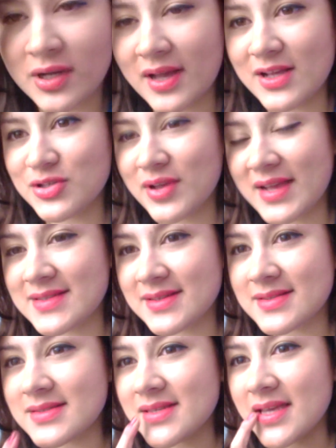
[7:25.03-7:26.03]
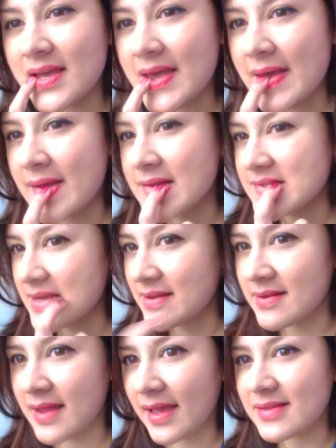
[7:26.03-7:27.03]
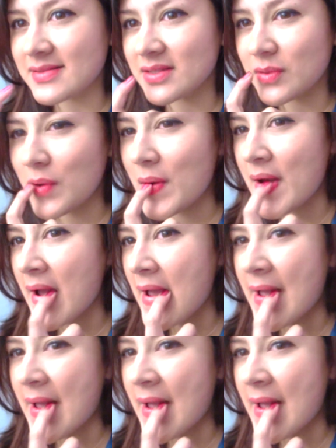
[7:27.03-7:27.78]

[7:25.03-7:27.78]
As you guys can see, it gives a nice little